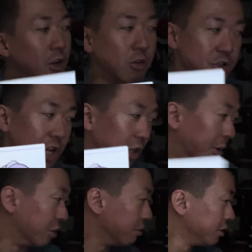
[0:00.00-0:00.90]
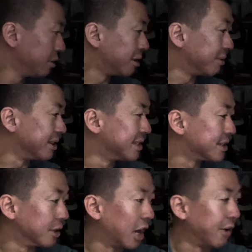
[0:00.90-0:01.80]
and check them out. I mean,
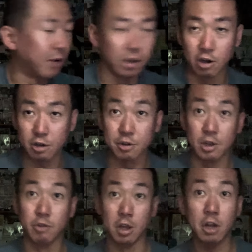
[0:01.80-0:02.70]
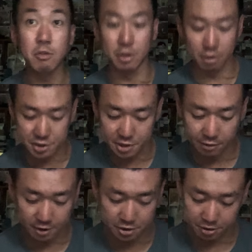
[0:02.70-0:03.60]
so they have a lot of really good
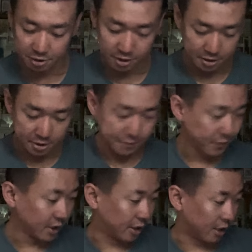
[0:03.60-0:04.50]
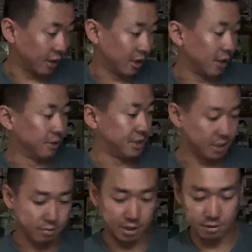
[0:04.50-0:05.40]
stuff actually. Let's
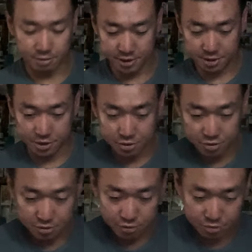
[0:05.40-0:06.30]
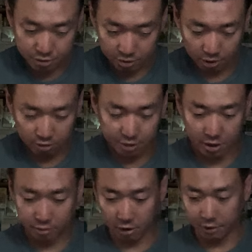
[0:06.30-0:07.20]
see what else. Oh
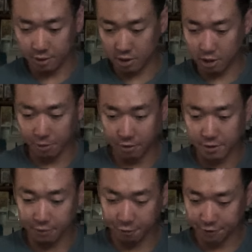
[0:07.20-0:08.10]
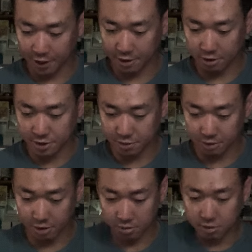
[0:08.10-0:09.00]
yeah, we've got a couple of different fan arts as
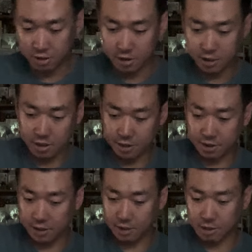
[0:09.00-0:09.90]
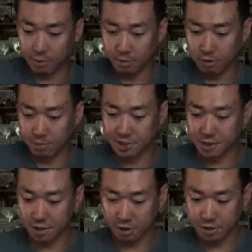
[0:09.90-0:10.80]
well, and a couple more
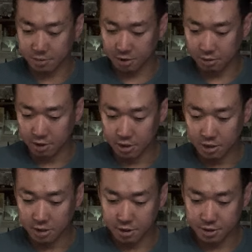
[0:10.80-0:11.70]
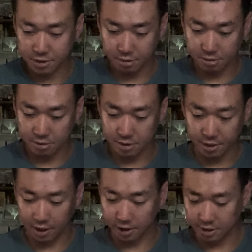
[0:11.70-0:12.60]
business cards as well. So
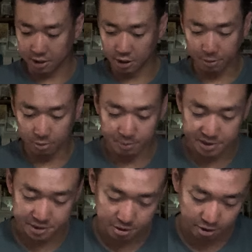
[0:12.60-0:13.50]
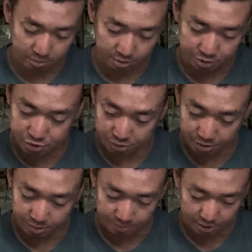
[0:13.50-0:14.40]
yeah, a couple more business cards. I'm gonna show you
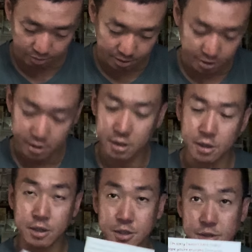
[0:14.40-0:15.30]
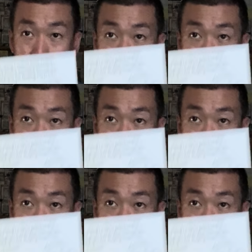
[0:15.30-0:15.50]
them anyway. So we